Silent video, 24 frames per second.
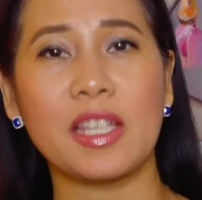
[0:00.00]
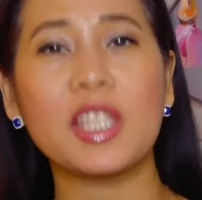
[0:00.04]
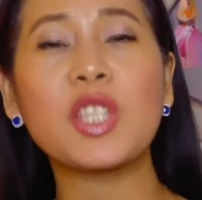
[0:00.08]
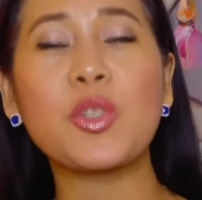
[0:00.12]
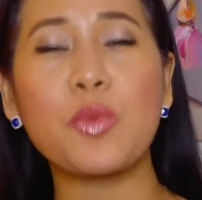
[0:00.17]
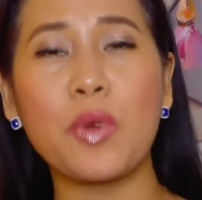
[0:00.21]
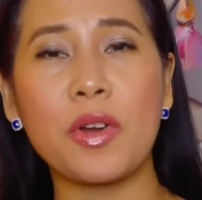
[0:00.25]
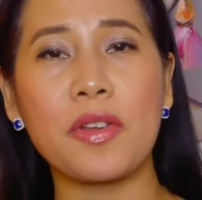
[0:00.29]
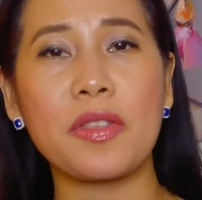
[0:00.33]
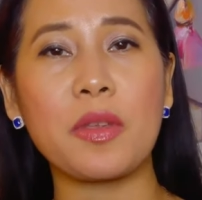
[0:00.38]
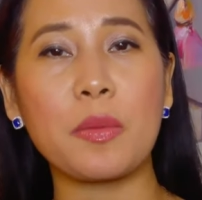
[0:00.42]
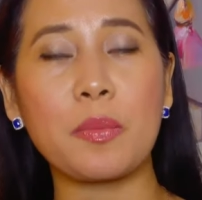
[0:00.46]

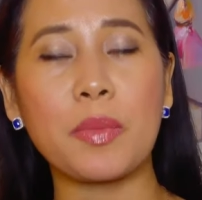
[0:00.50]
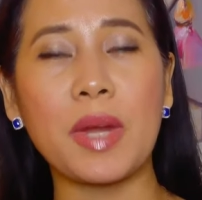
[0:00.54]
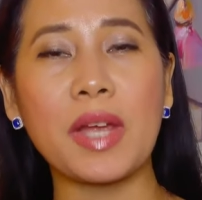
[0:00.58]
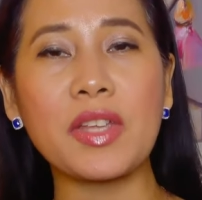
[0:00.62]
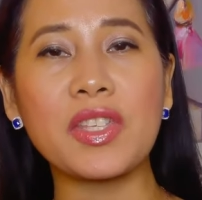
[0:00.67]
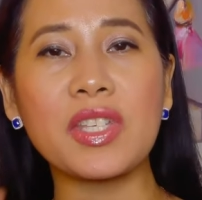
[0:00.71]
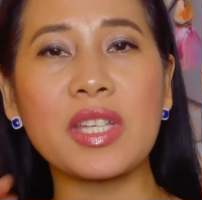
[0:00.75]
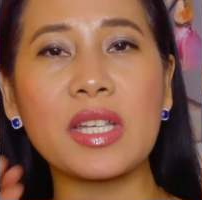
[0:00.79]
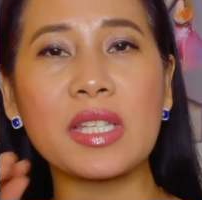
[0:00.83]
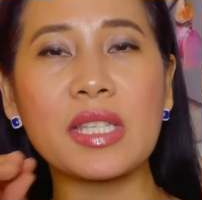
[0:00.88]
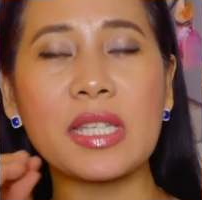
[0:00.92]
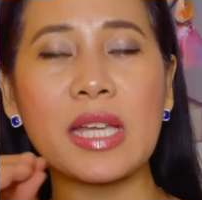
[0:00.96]
It's worth the
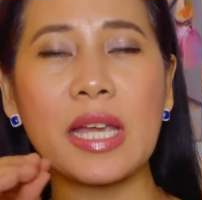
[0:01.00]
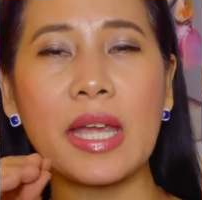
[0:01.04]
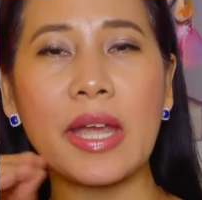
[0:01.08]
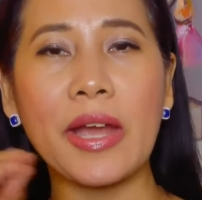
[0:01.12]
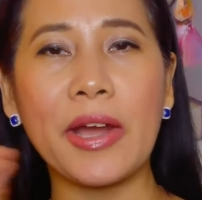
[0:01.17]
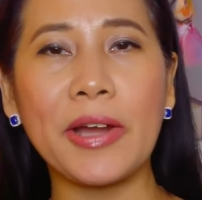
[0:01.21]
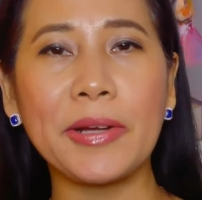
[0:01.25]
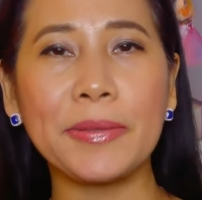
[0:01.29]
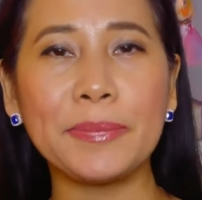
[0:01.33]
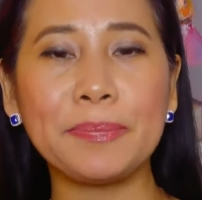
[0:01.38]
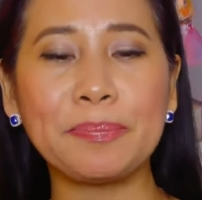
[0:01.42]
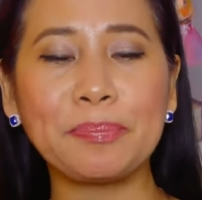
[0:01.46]
price
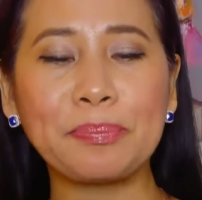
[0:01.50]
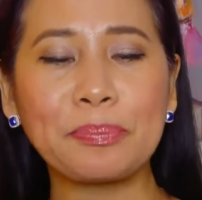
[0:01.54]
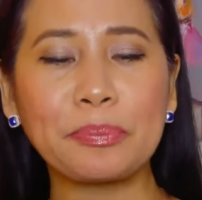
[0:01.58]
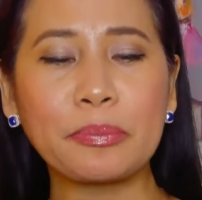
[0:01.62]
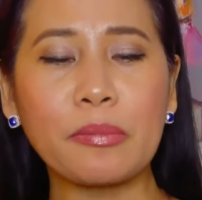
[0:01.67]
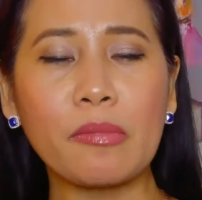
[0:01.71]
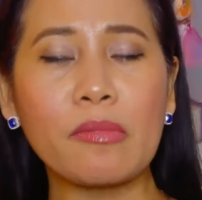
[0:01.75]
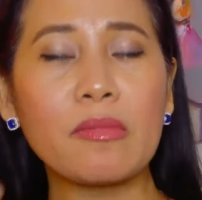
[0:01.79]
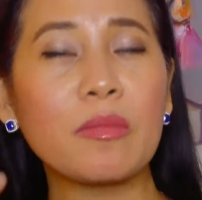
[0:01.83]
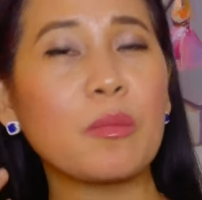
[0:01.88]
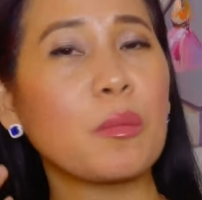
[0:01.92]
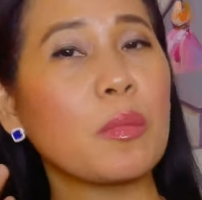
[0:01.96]
kasi
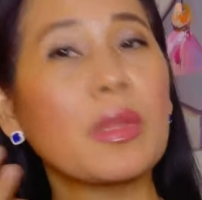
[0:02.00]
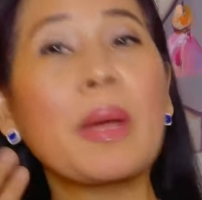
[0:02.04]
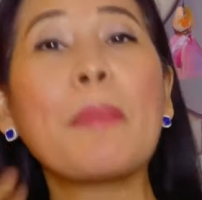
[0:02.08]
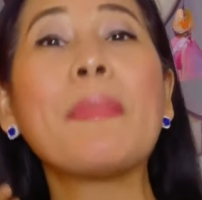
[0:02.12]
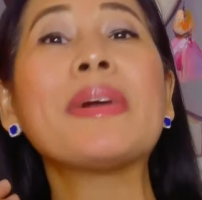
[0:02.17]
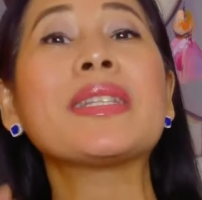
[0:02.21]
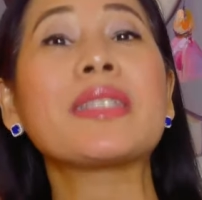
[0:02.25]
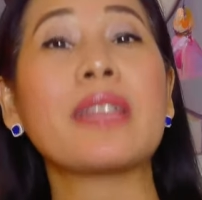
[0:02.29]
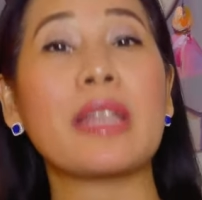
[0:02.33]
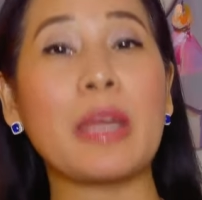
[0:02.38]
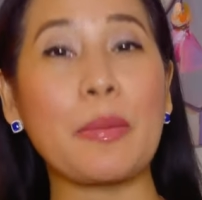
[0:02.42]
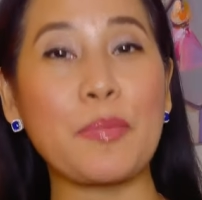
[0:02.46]

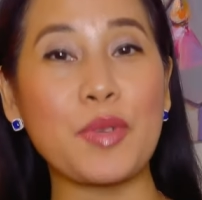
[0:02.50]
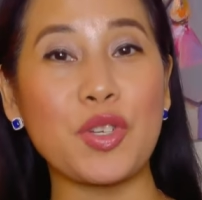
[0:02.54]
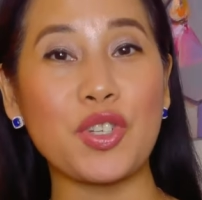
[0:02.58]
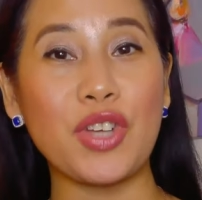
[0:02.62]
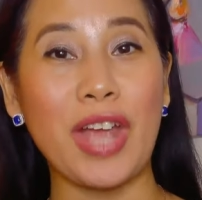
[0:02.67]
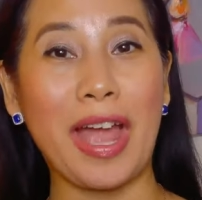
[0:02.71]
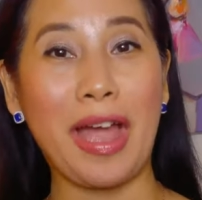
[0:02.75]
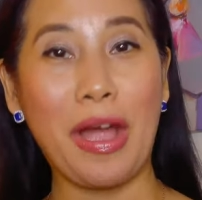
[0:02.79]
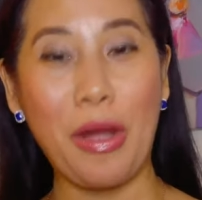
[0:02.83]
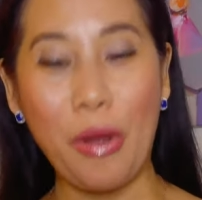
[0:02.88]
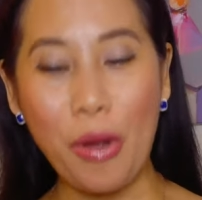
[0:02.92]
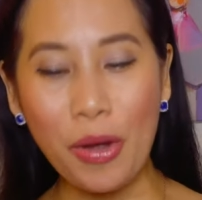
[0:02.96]
masarap
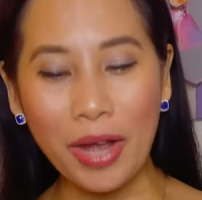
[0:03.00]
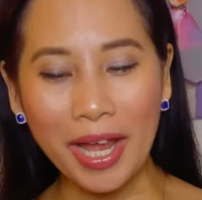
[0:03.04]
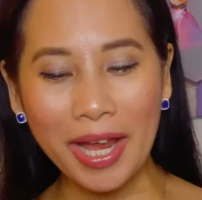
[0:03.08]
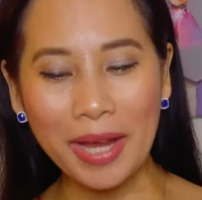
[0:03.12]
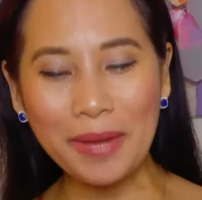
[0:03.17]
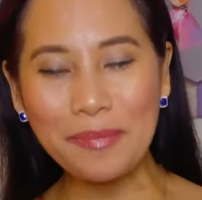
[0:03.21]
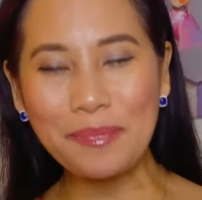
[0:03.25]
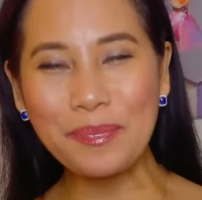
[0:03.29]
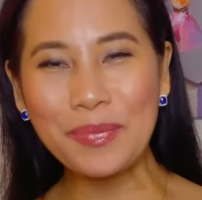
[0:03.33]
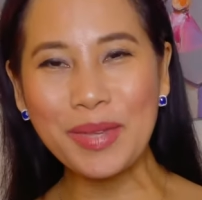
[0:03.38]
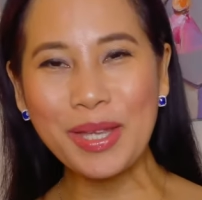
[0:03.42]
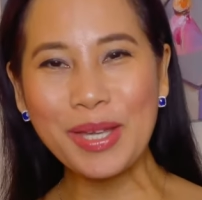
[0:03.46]
siya.
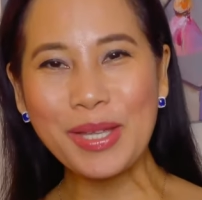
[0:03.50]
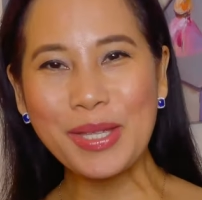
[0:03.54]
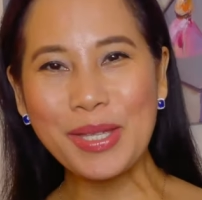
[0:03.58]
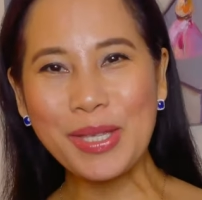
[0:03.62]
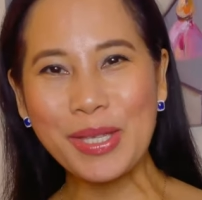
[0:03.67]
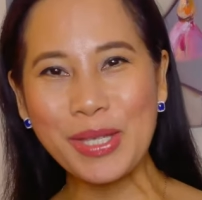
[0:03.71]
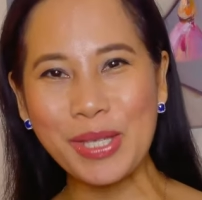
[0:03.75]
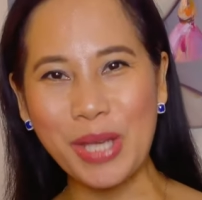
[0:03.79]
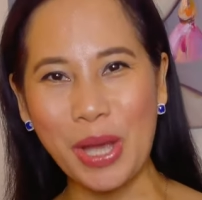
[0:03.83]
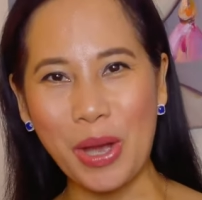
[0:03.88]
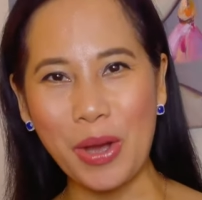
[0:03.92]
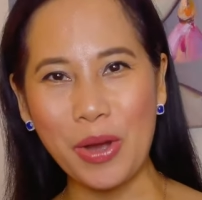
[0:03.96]
Okay?
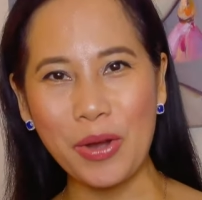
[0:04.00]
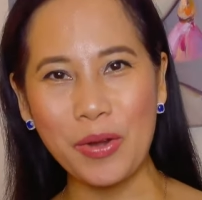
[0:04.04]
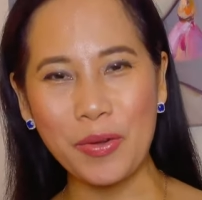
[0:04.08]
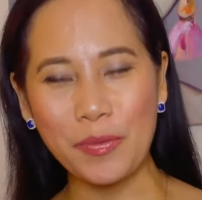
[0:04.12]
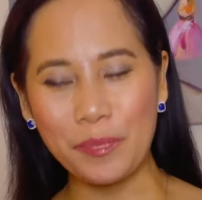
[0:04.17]
So,